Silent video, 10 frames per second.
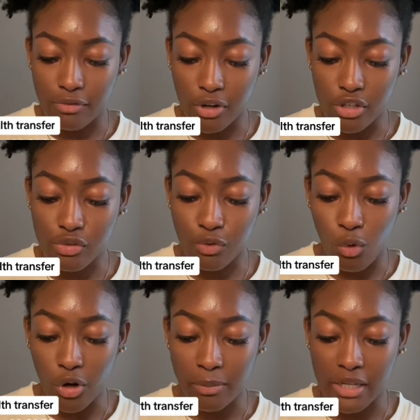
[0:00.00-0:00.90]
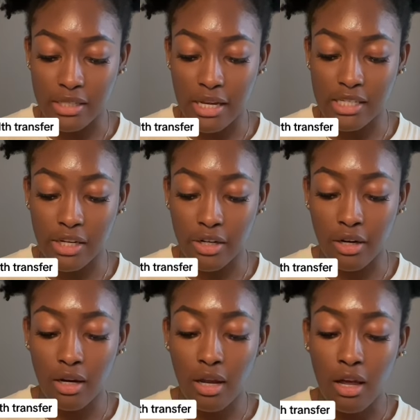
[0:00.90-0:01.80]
verse 4. But it says here,